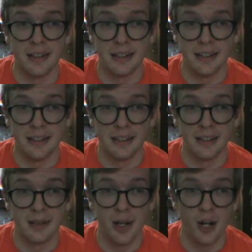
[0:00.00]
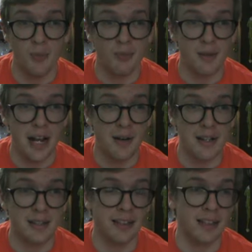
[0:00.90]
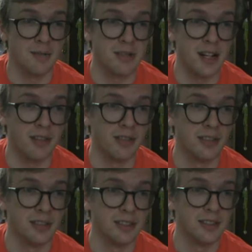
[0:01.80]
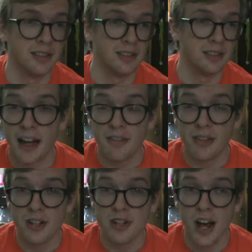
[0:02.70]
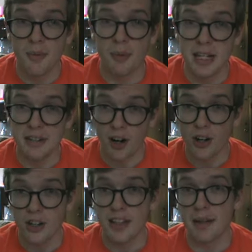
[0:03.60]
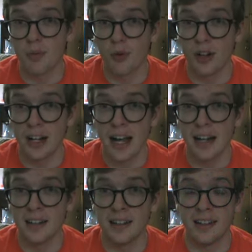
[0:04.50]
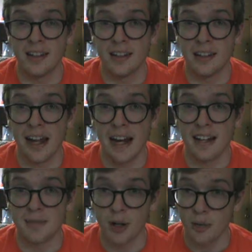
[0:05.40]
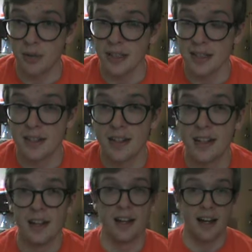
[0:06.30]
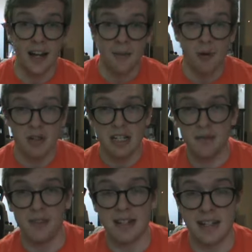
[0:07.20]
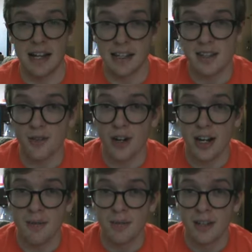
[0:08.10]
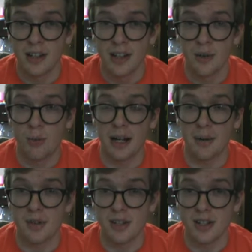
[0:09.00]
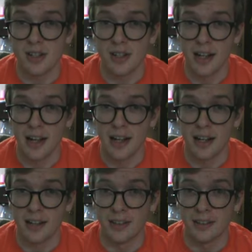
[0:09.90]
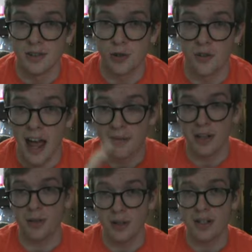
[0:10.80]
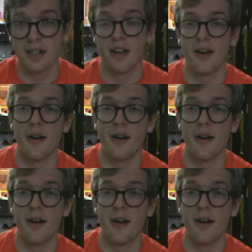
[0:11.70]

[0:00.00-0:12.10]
Uh, oh, now he's licking himself. I finished up a piece of art that I've been working on in Hannah's apartment. Uh, I posted some of this on Instagram when I was uh, sort of halfway through it.